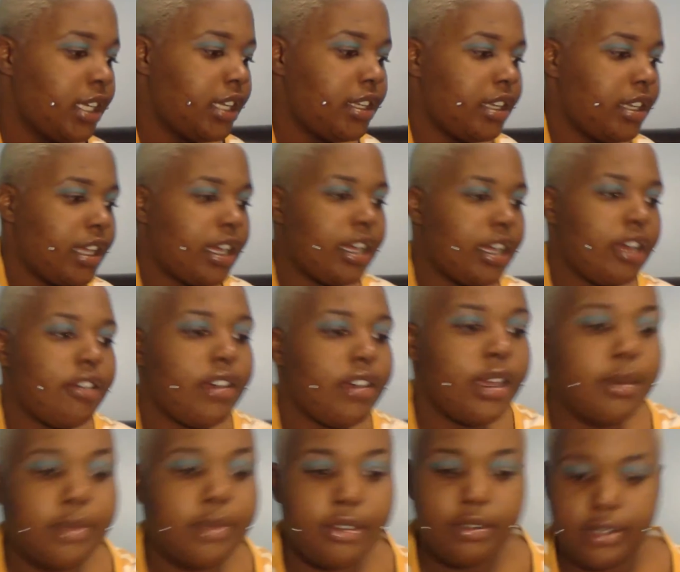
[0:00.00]
Now
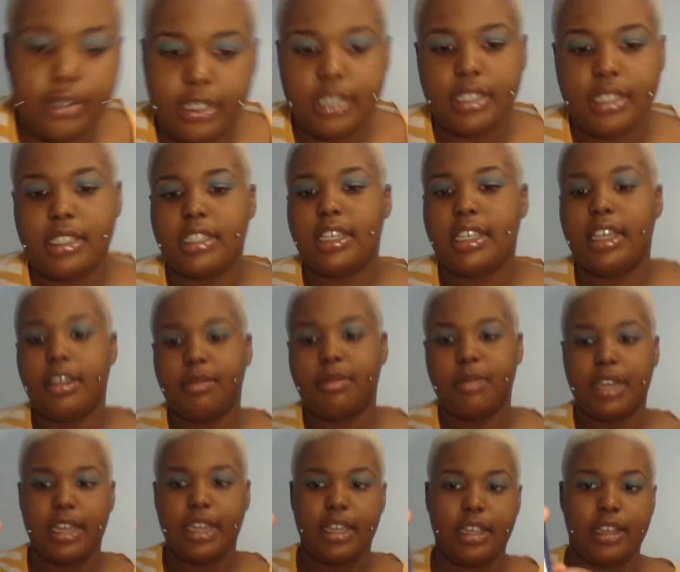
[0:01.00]
I'm going to take
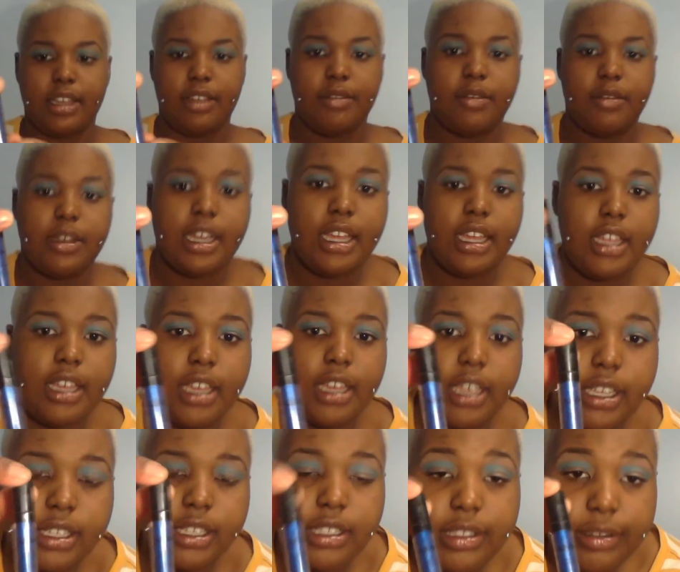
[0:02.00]
my
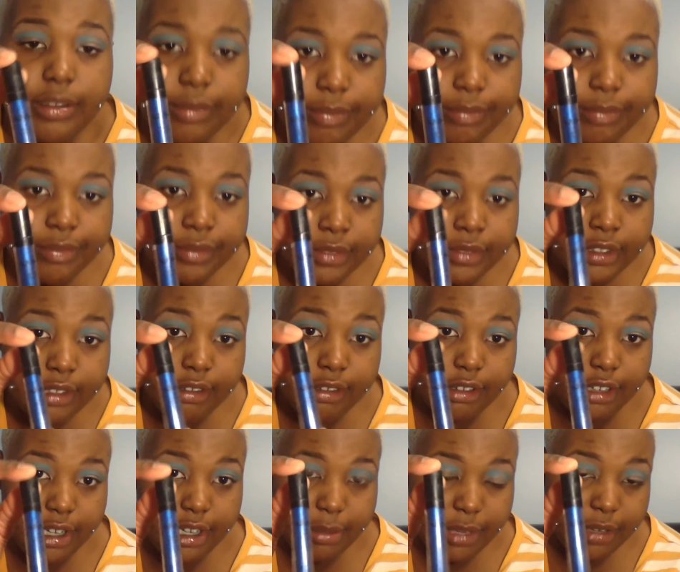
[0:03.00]
NYX
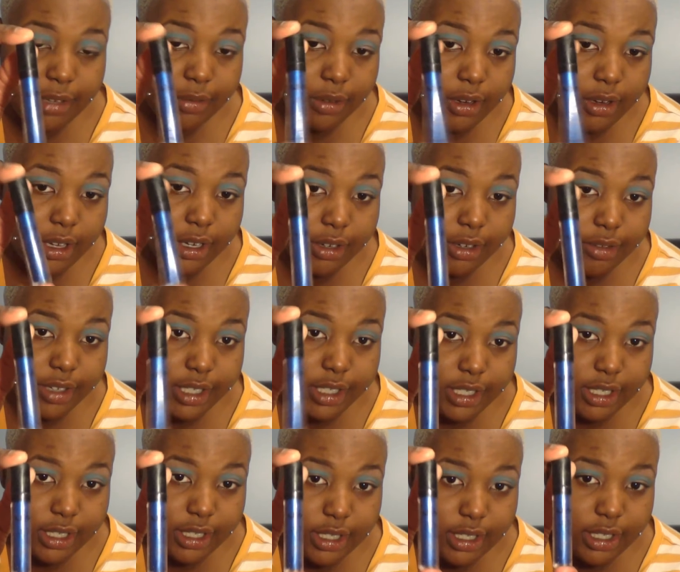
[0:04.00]
Creamy Water
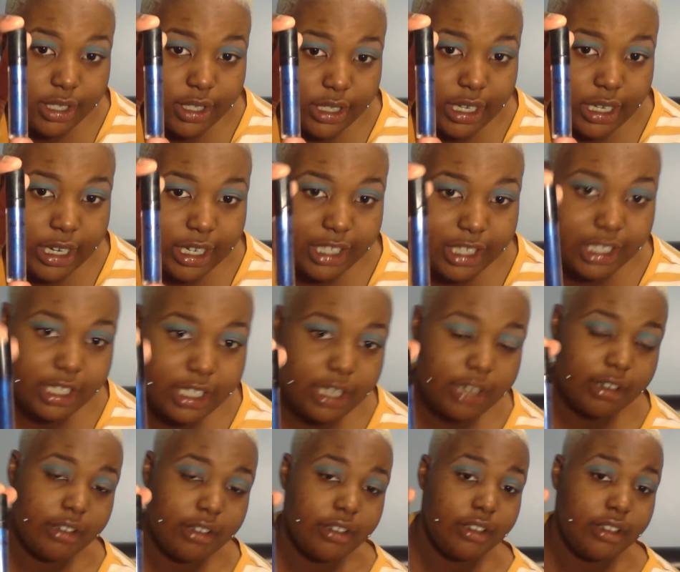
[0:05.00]
Resistance
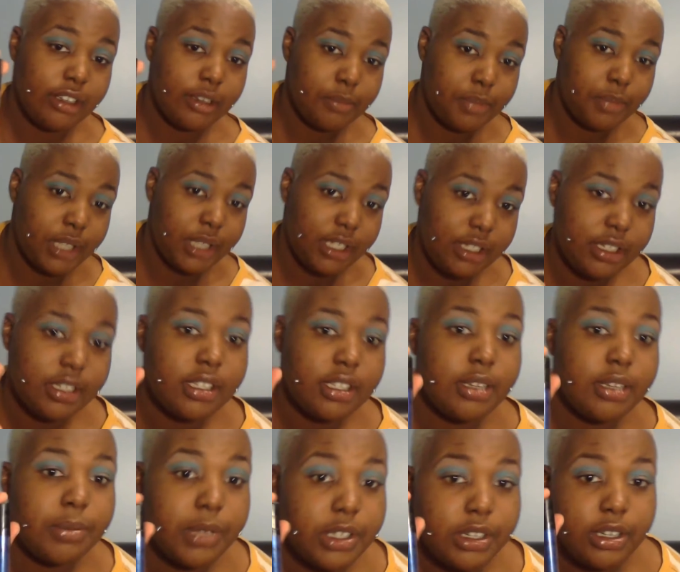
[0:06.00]
eyeshadow. You can pick this
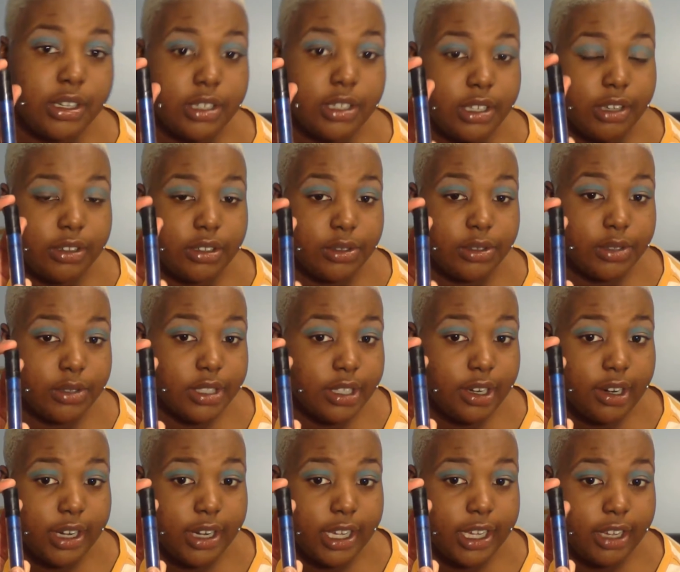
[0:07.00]
up at your local
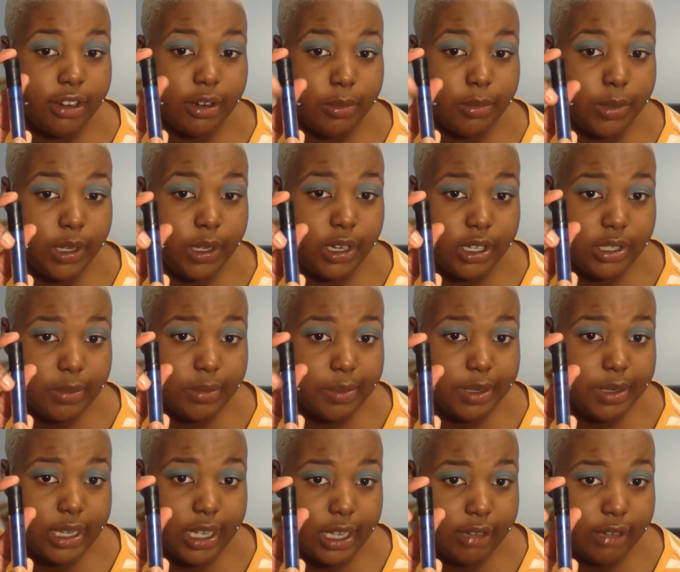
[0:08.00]
Target or beauty
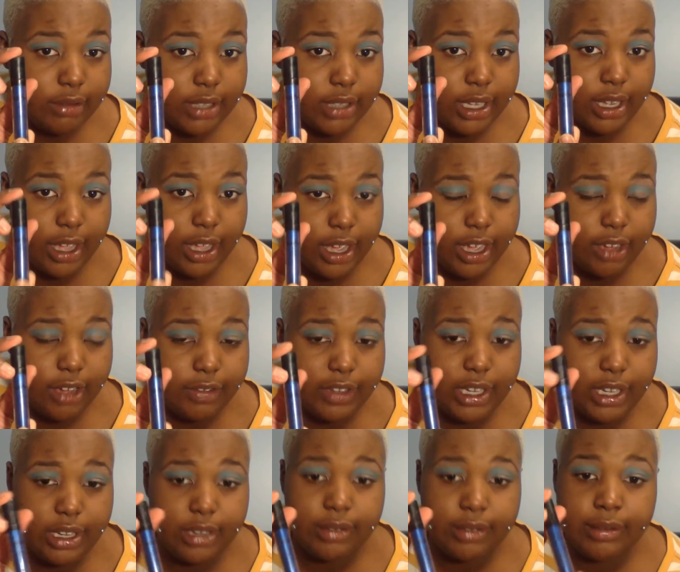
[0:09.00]
supply if they have
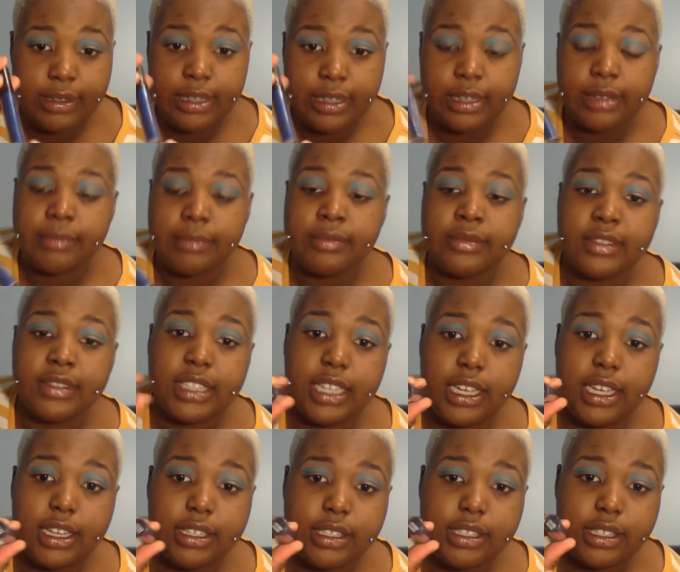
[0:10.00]
it.
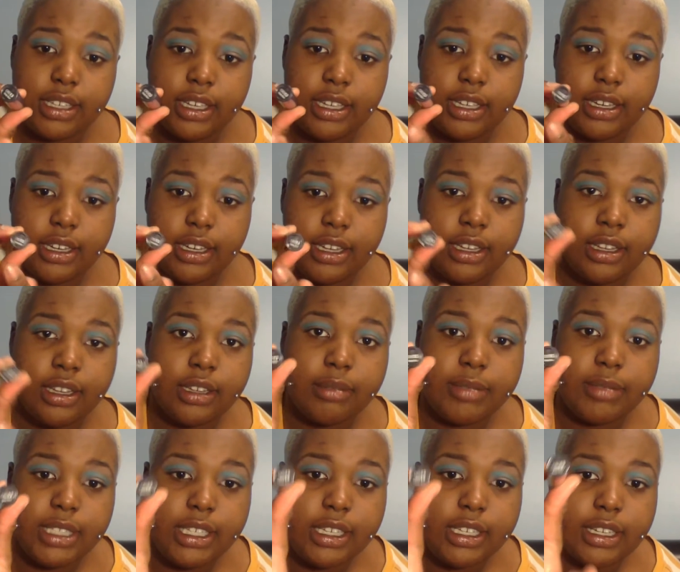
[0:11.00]
It's in
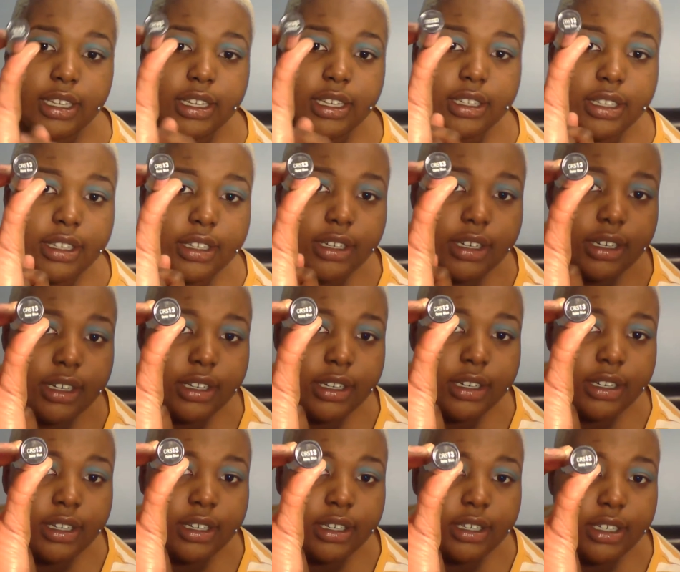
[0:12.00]
the color
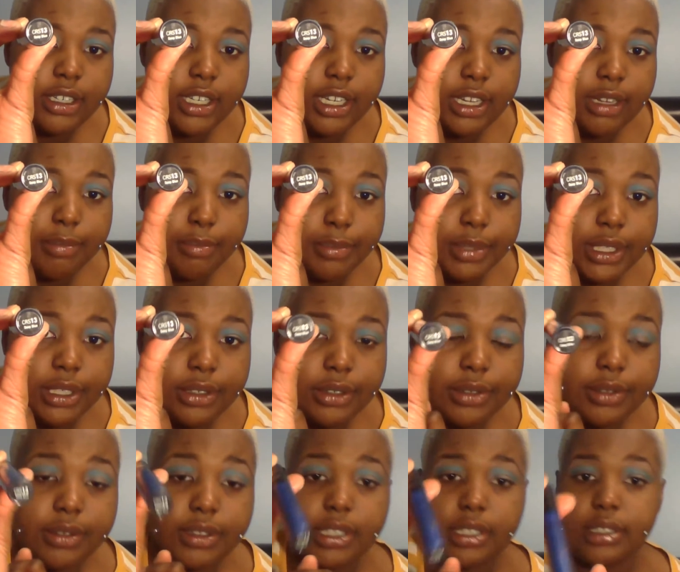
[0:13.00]
Deep
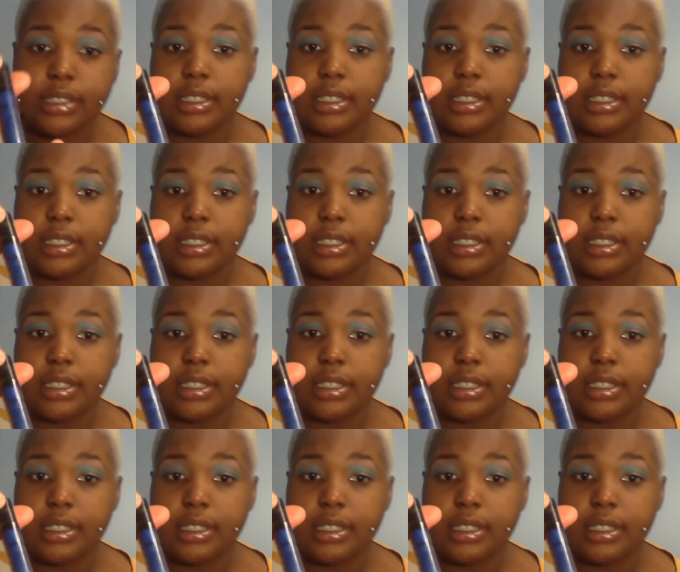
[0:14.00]
Blue.